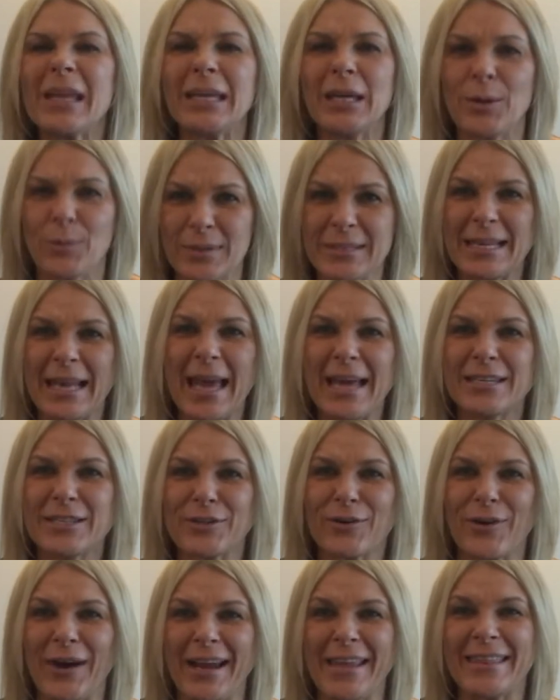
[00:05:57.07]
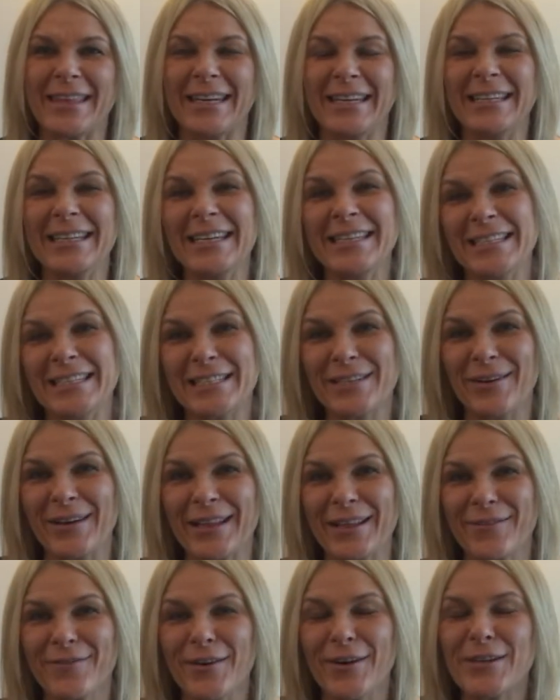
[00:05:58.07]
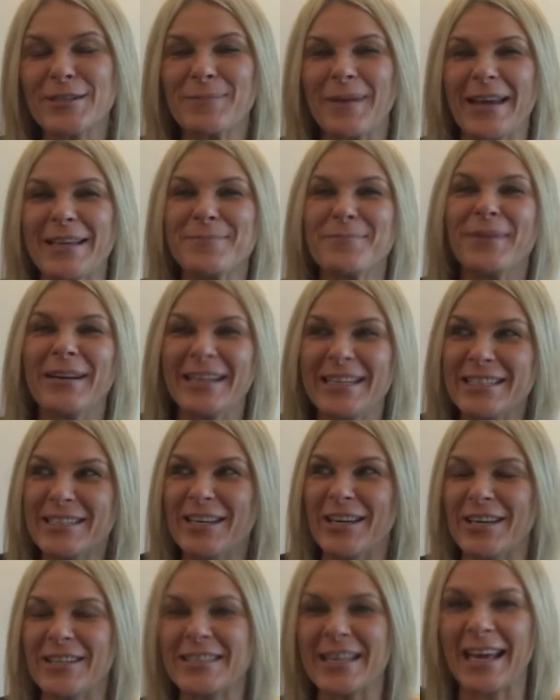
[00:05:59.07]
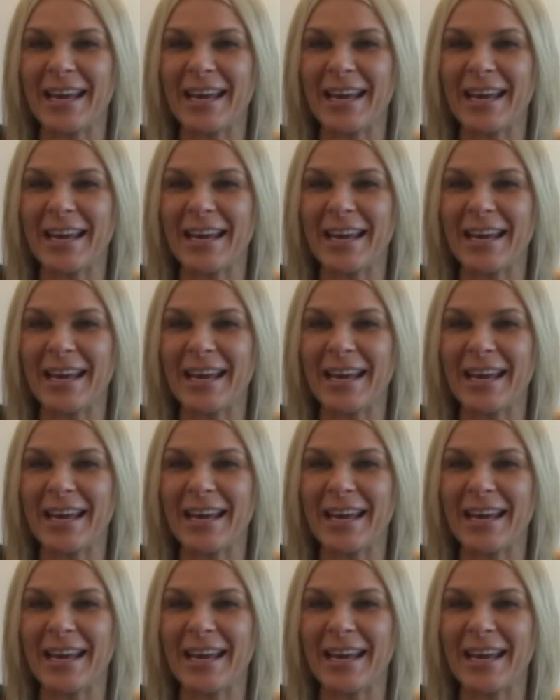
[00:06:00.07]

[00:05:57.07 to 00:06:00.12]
It was less great that it needed doing in the first place, but it does,